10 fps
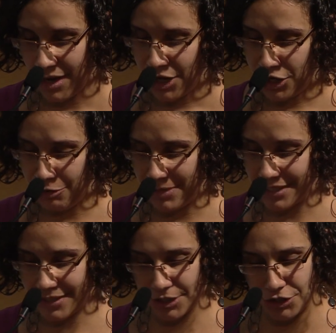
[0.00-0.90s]

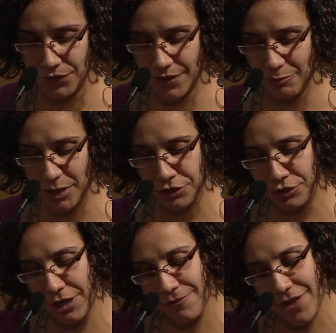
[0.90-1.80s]
Humanistic Jews have been
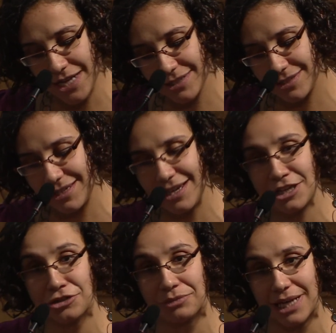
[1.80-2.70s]
turning fantasy
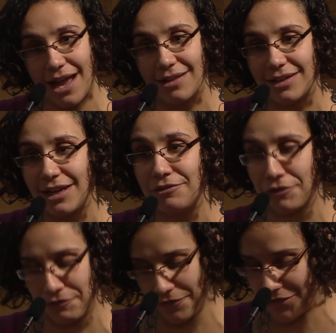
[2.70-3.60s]
into reality for
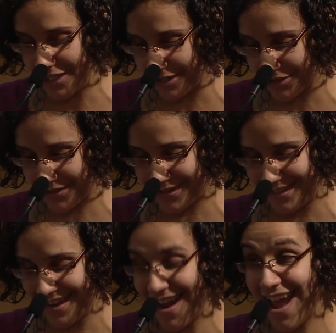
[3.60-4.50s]
50 years,
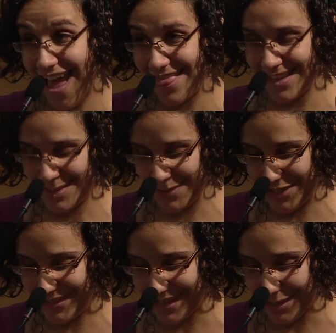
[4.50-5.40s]
and this we
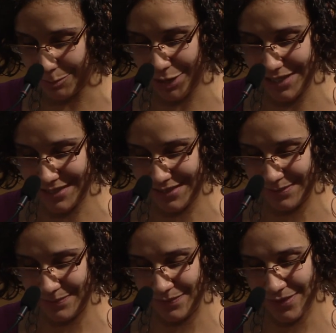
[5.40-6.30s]
should celebrate.
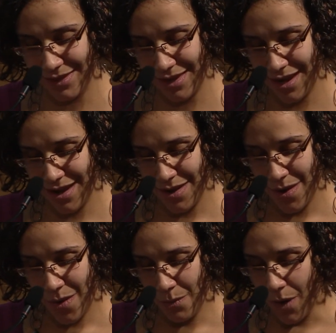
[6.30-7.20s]

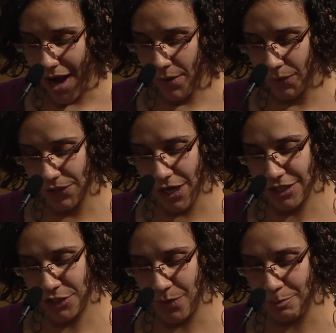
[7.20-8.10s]
Why hold on
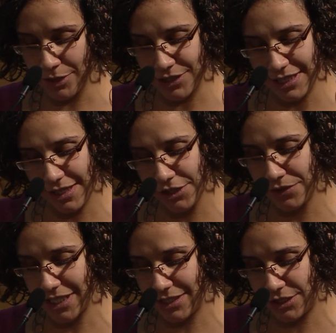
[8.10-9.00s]
to a
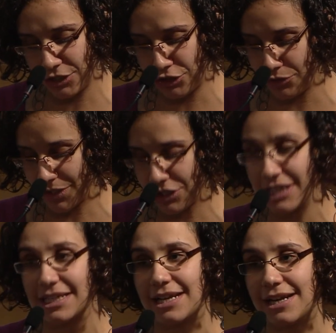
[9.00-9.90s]
particularist Jewish
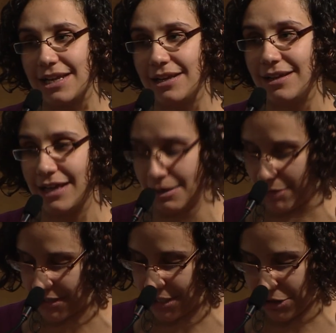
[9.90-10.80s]
identity in a
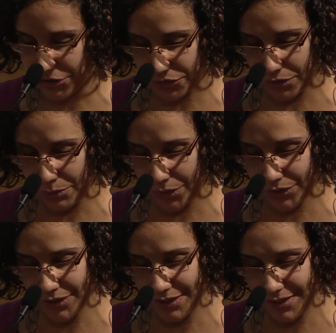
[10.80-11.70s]
multicultural
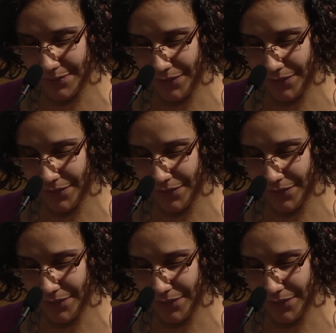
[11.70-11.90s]
world?